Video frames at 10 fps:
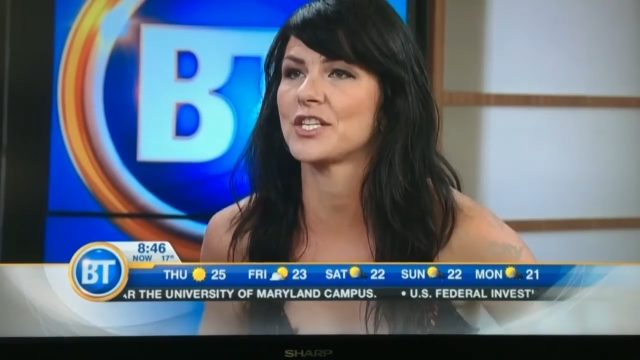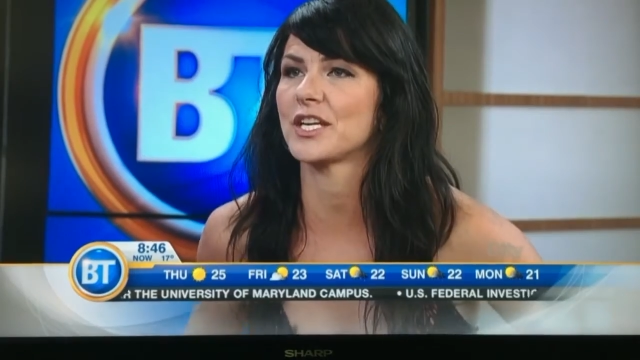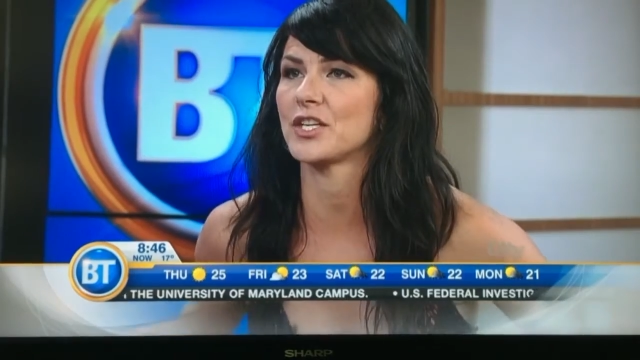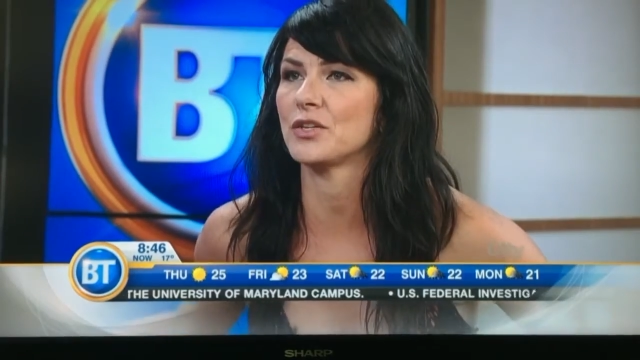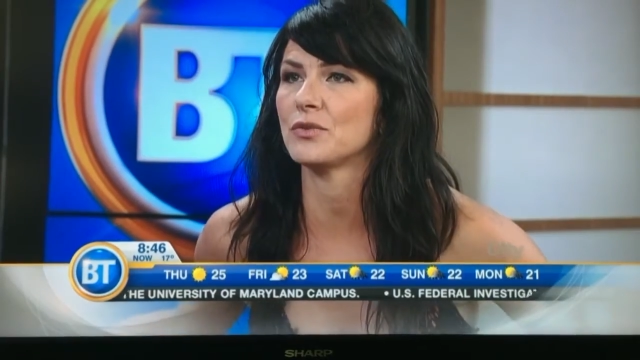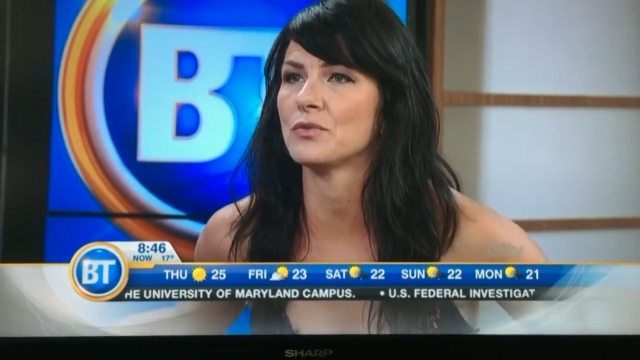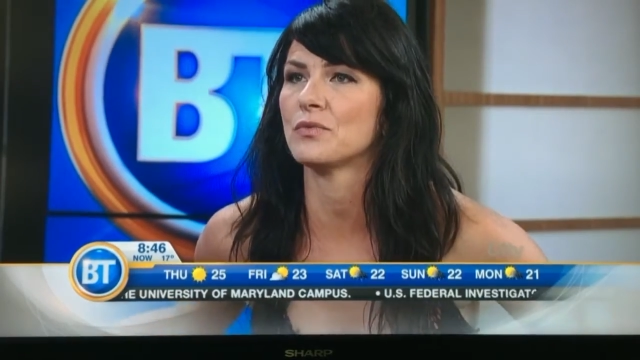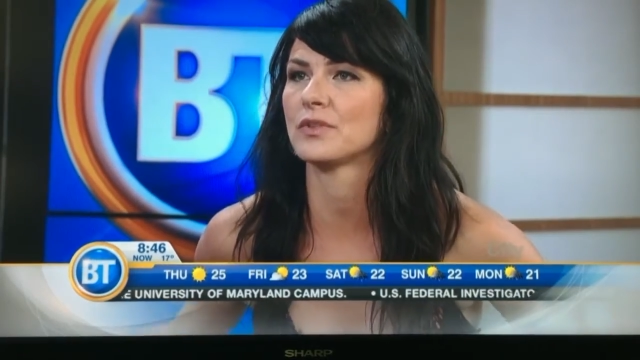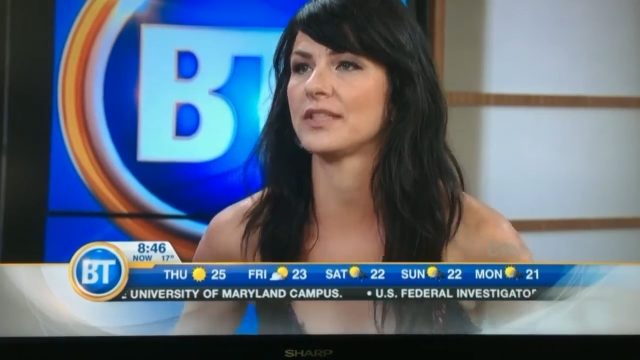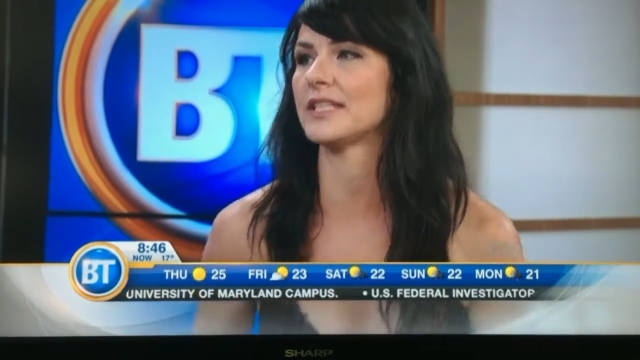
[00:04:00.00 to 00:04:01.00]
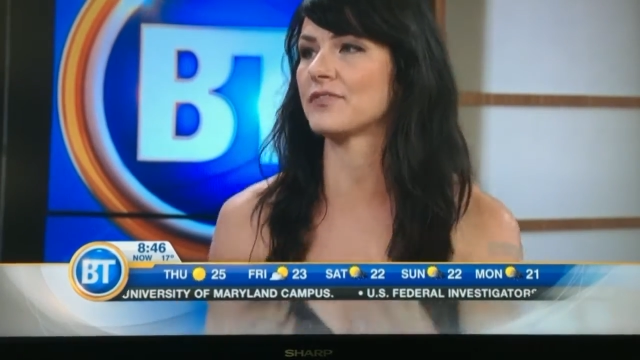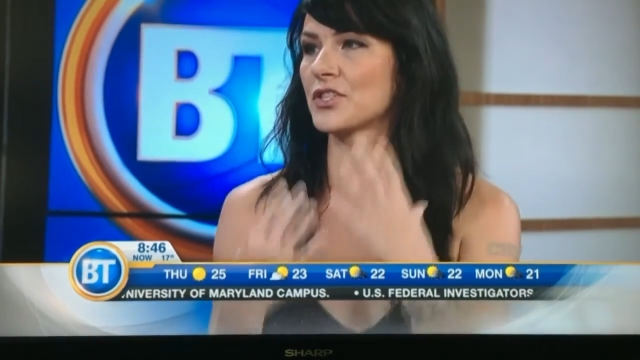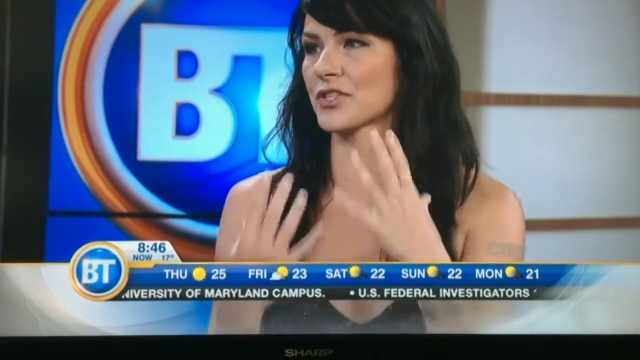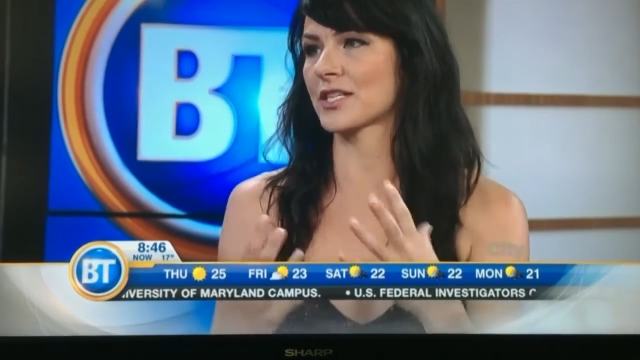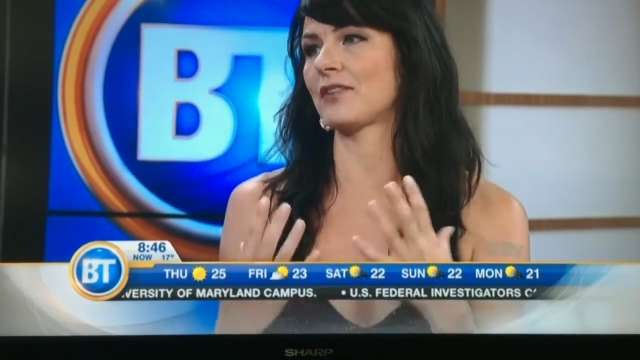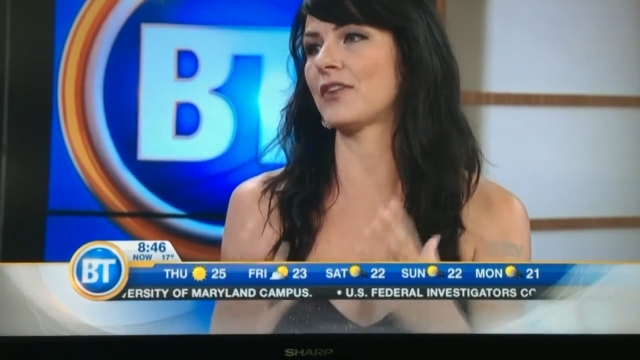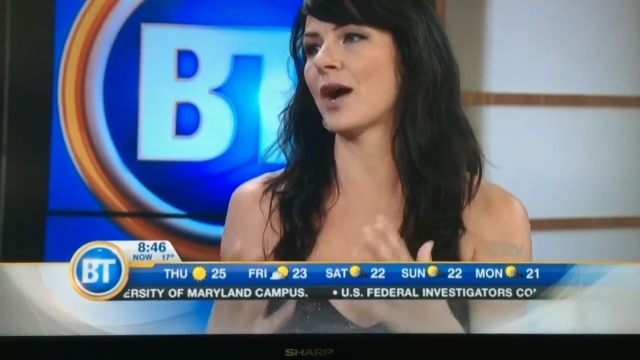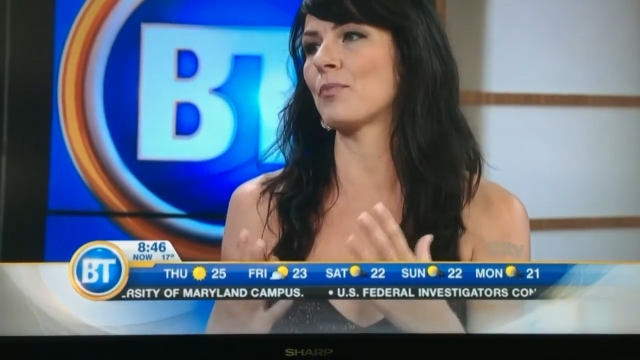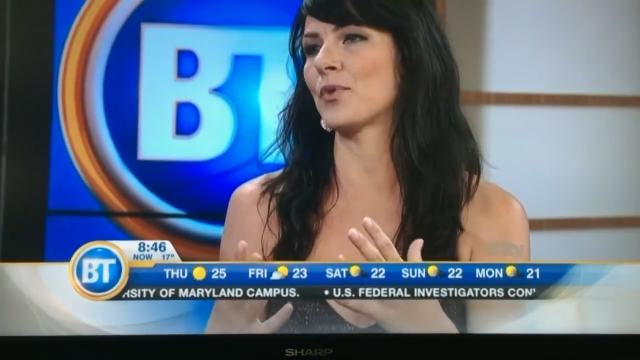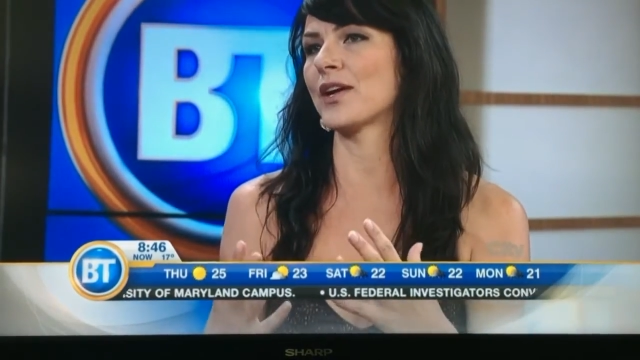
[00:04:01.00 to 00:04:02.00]
that you lift yourself
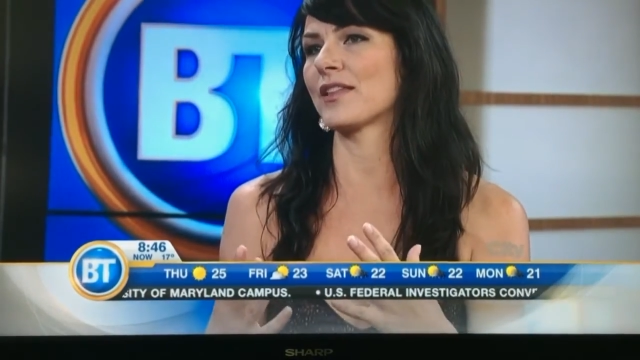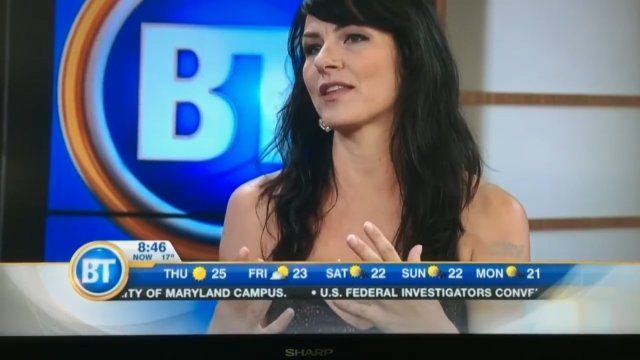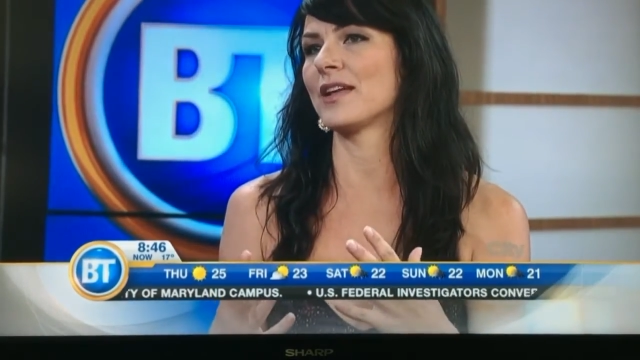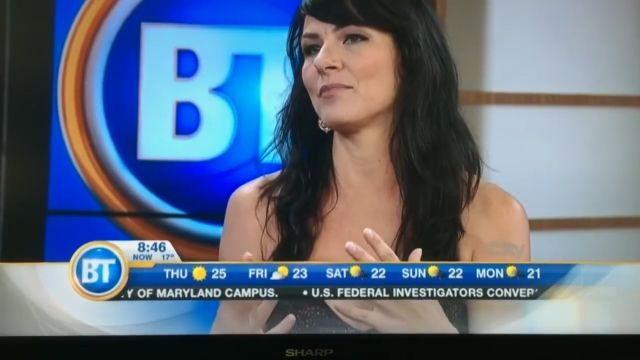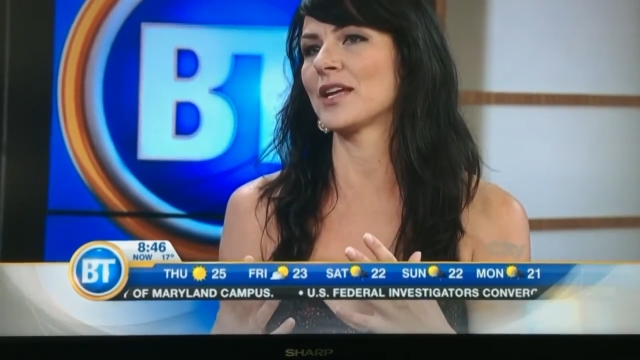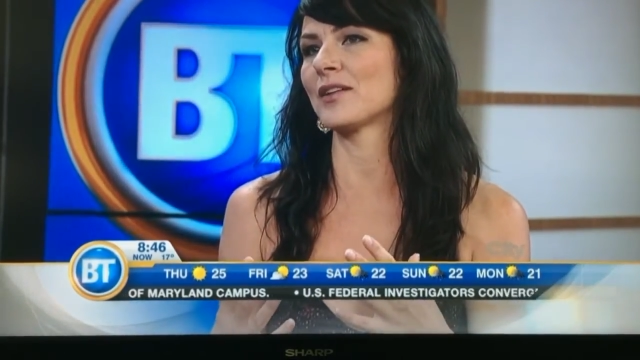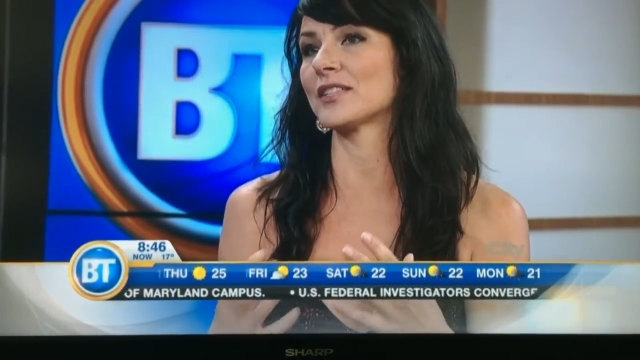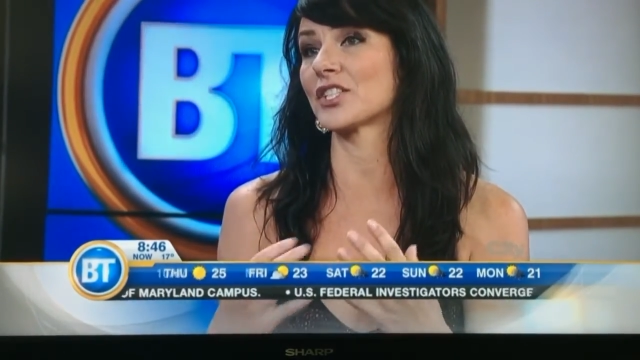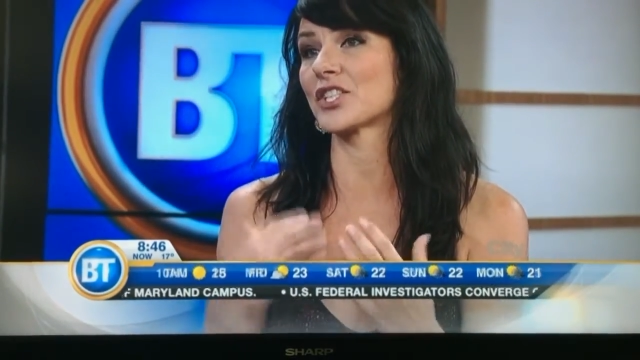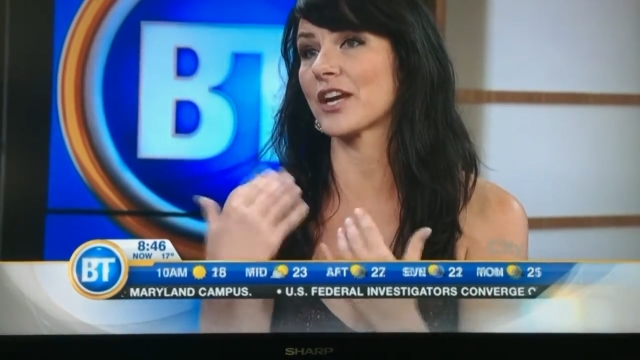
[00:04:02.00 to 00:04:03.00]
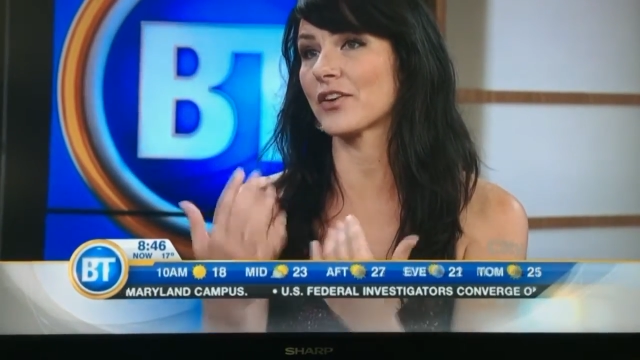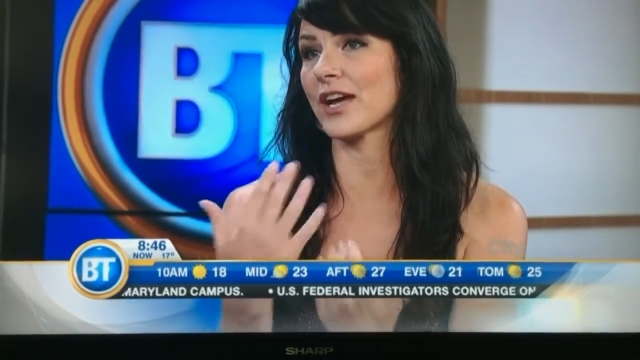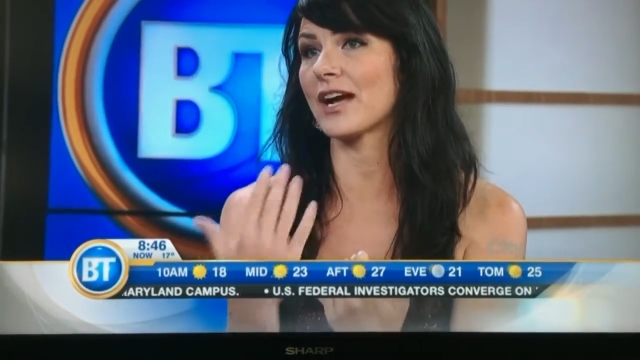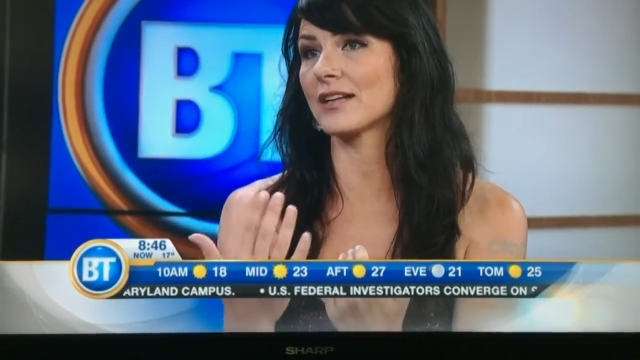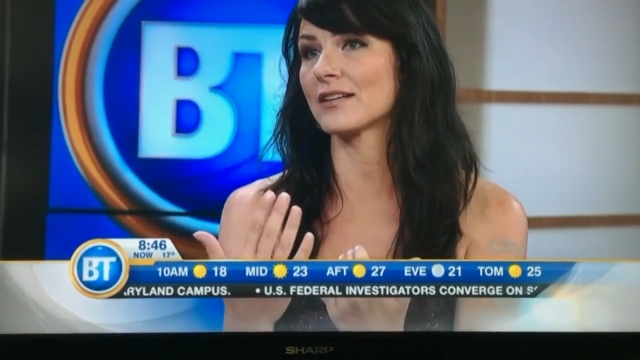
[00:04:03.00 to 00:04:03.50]
up with and being able to share that.